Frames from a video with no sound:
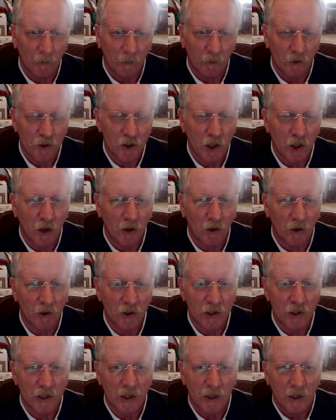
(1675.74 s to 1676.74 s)

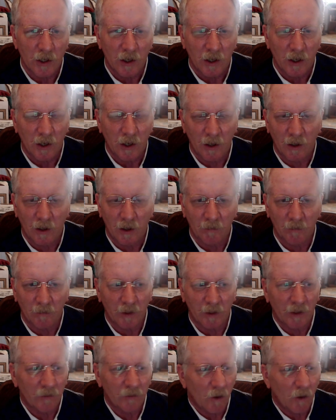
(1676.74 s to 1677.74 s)
charged.
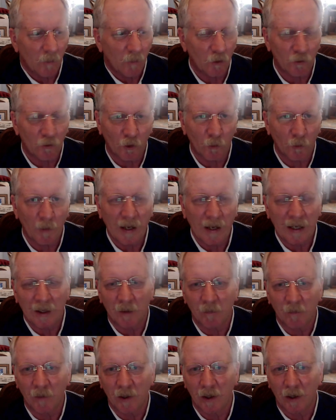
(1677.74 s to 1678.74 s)
It's almost
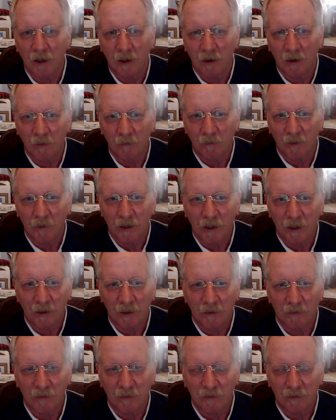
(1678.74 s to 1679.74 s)
verbatim.
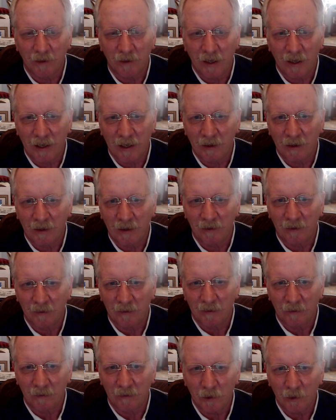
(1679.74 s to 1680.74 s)
And
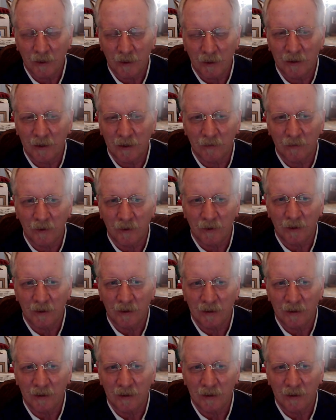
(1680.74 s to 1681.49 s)
you really get the feeling